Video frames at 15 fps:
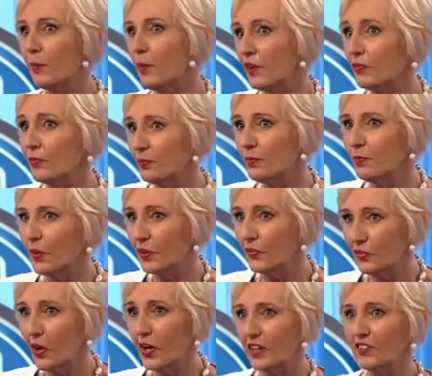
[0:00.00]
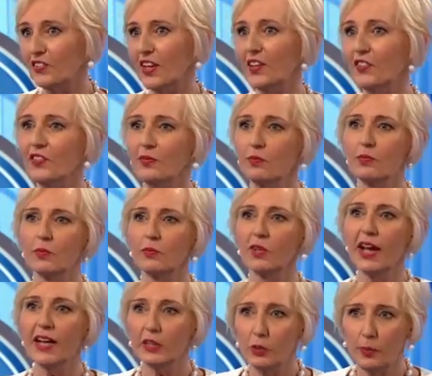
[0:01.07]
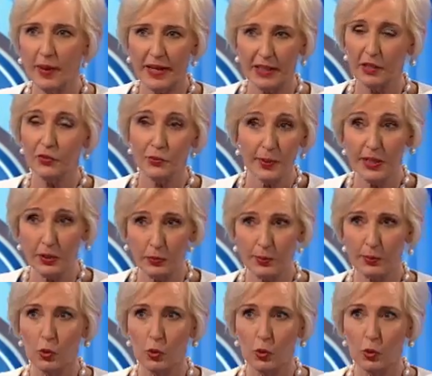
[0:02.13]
now by psychs as natal males, meaning we're